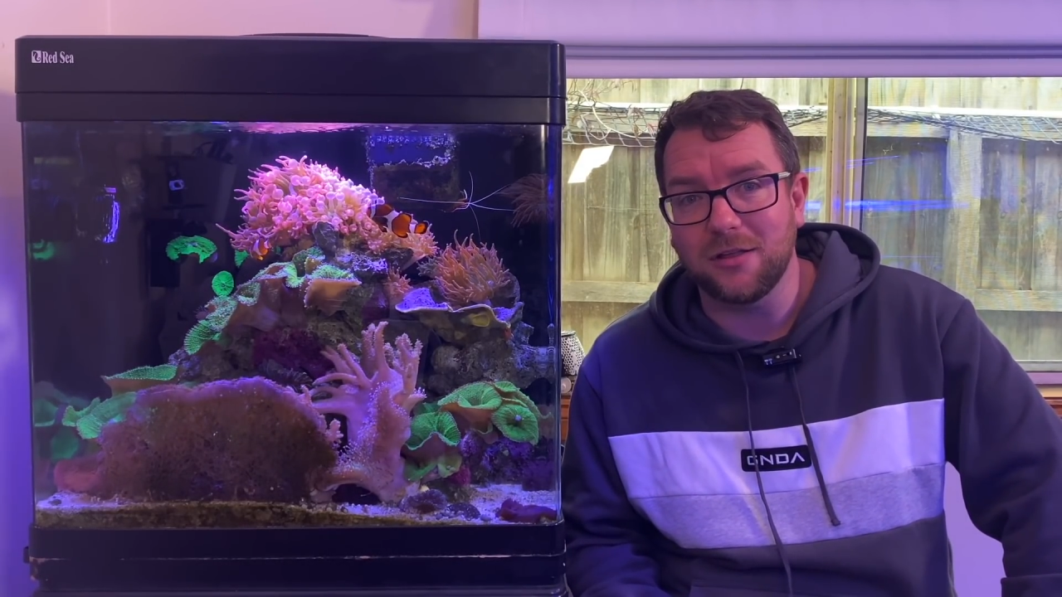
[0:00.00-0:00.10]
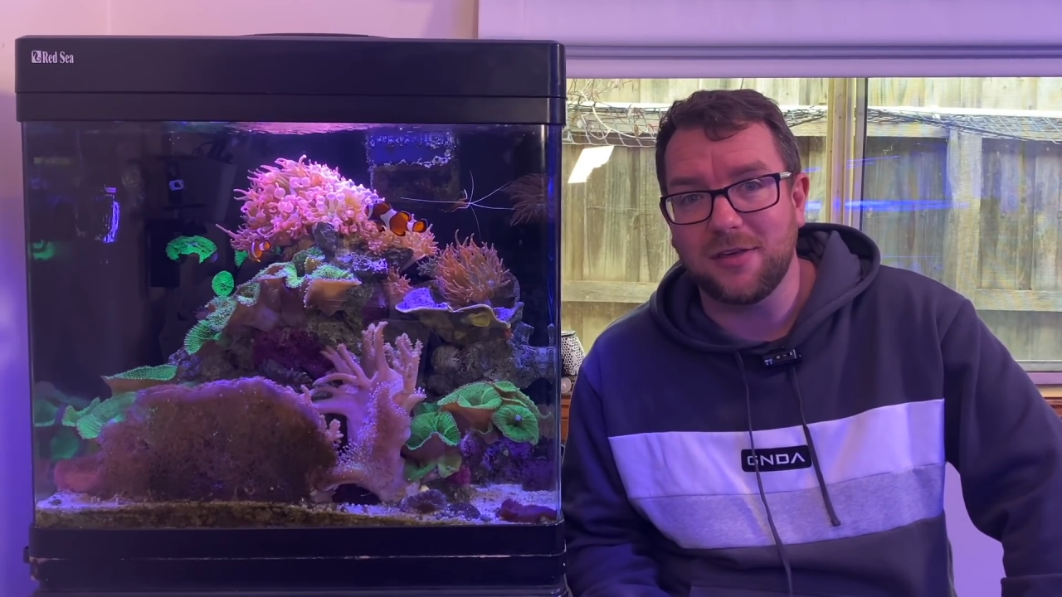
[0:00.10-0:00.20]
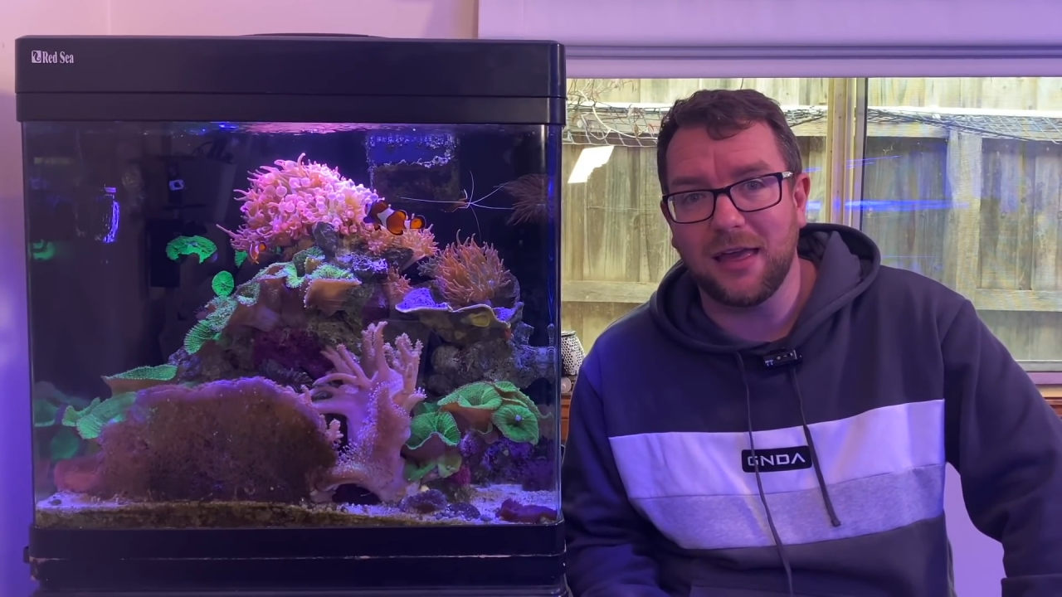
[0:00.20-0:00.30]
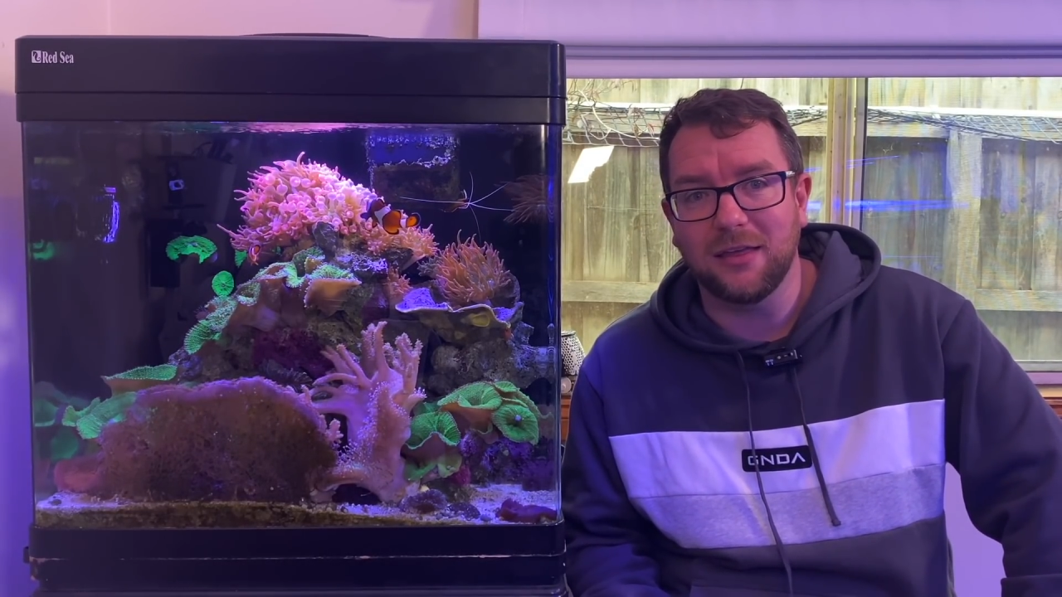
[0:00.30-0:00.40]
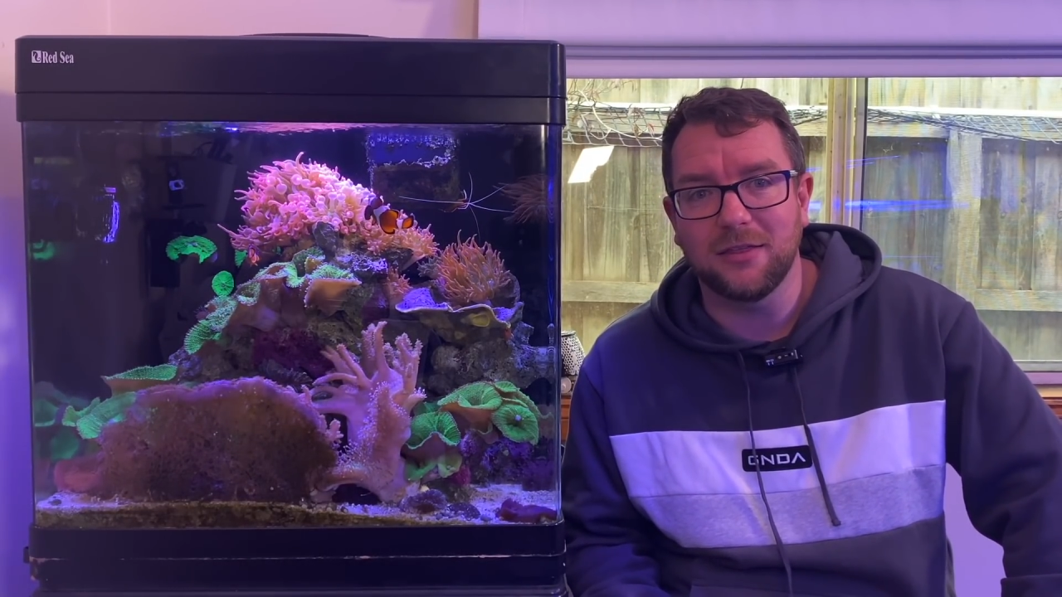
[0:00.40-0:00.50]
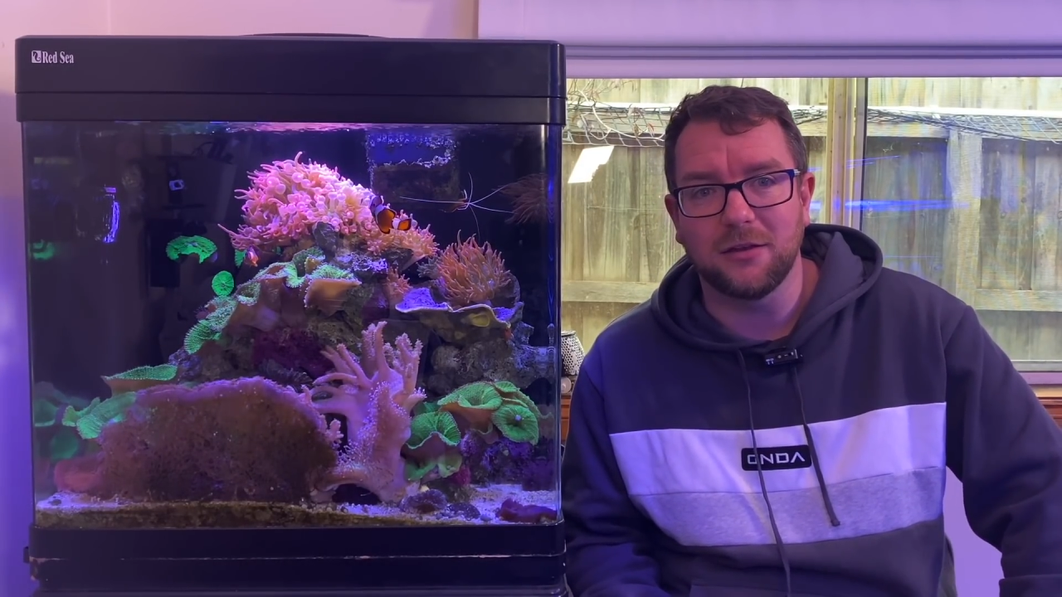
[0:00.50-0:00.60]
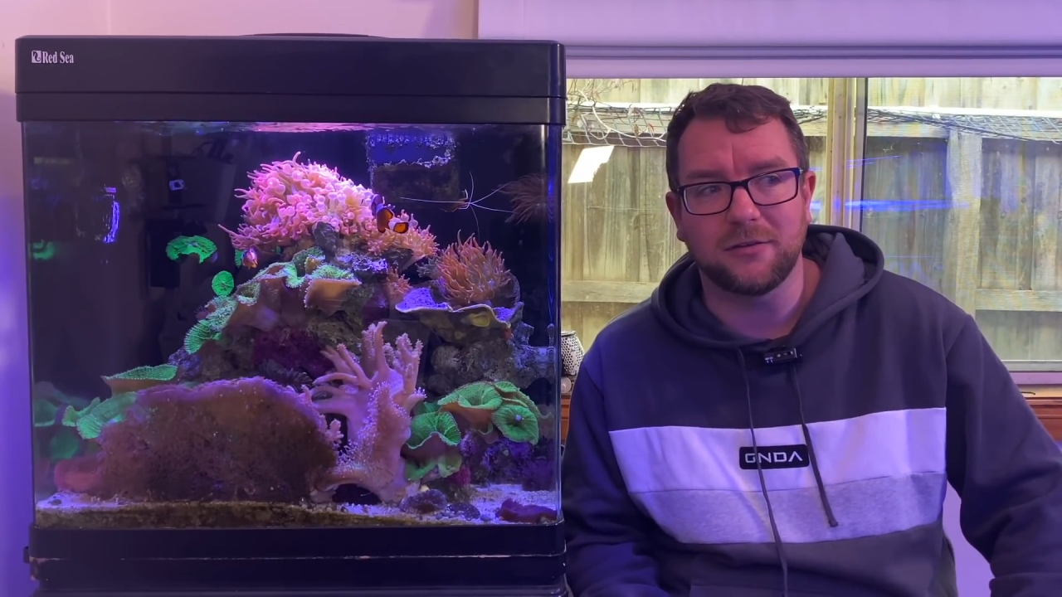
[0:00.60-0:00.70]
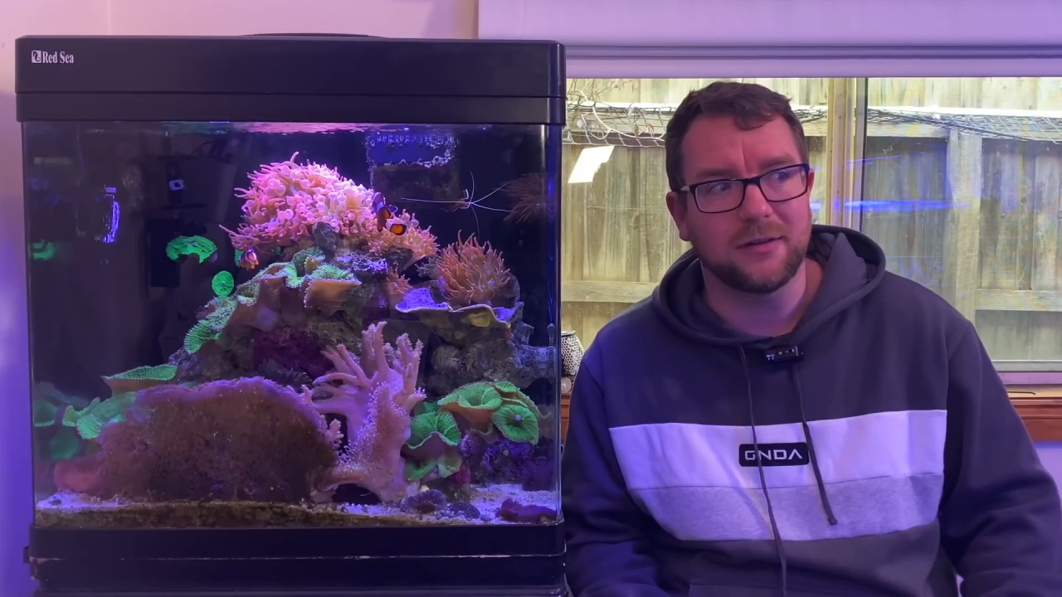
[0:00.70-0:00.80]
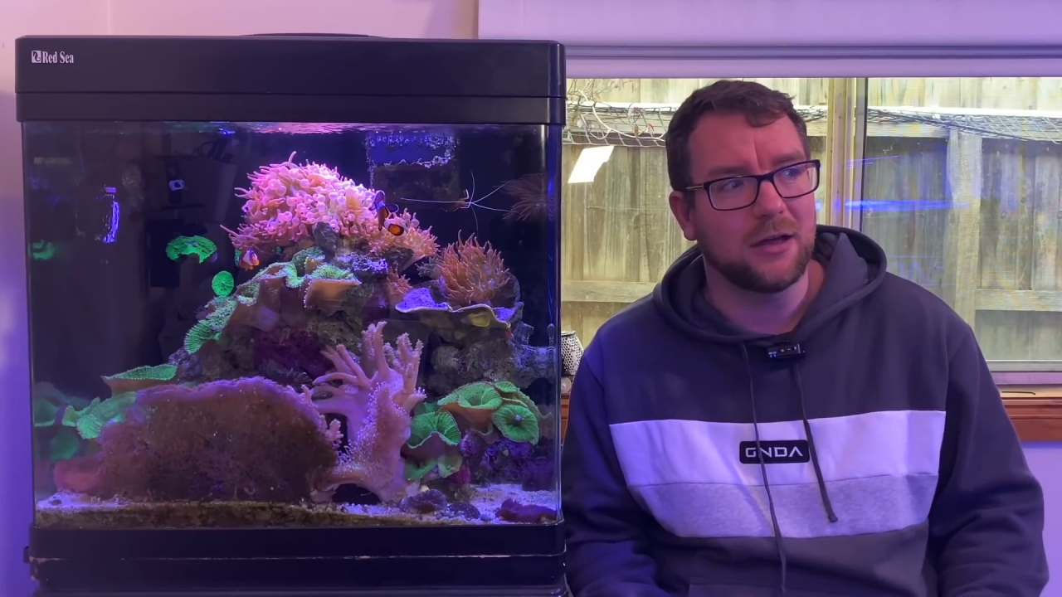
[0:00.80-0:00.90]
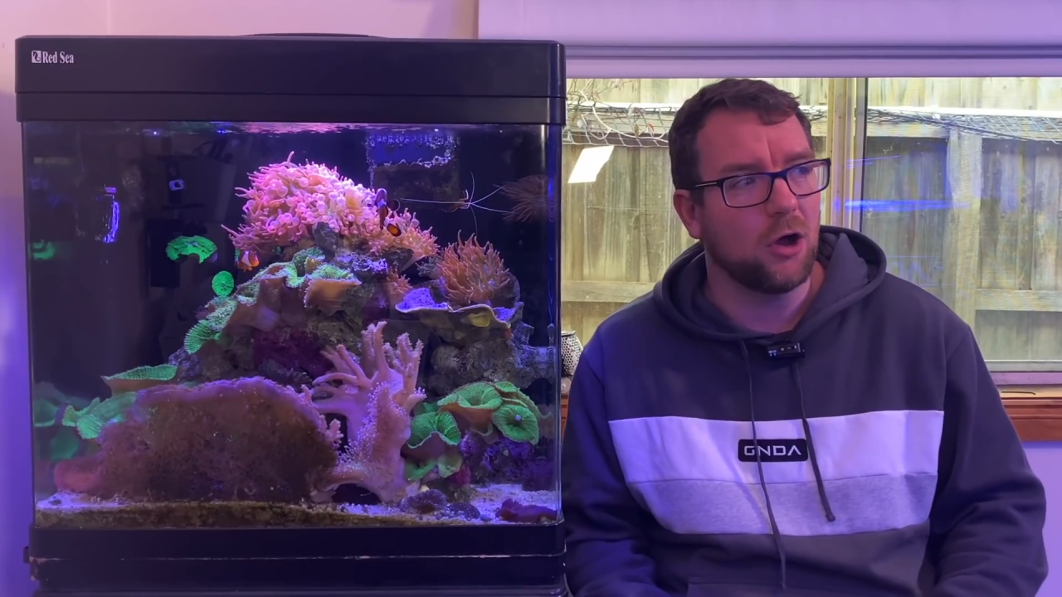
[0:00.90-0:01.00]
a tank
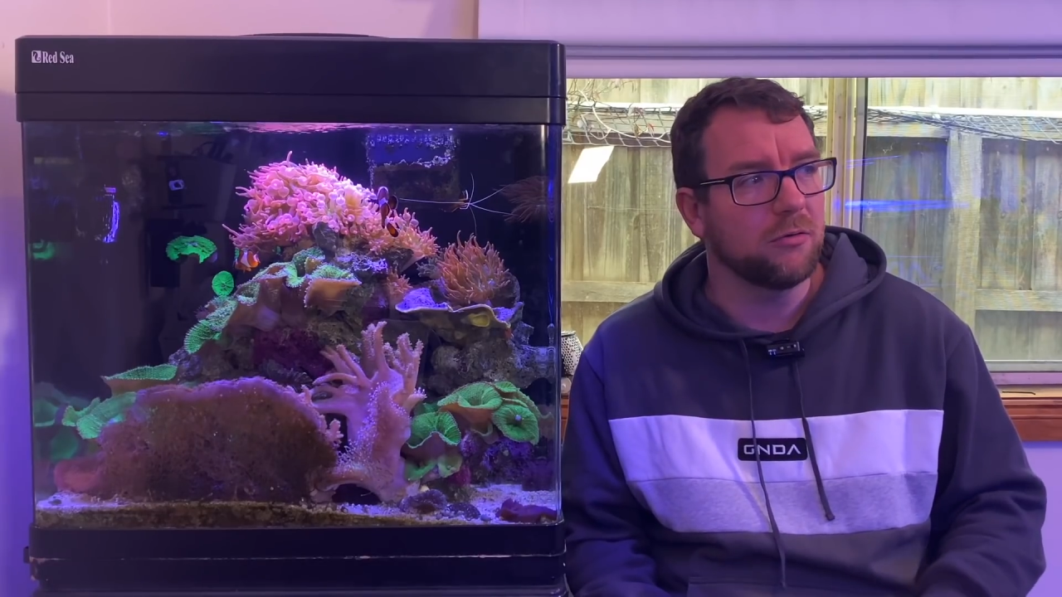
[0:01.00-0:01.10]
that I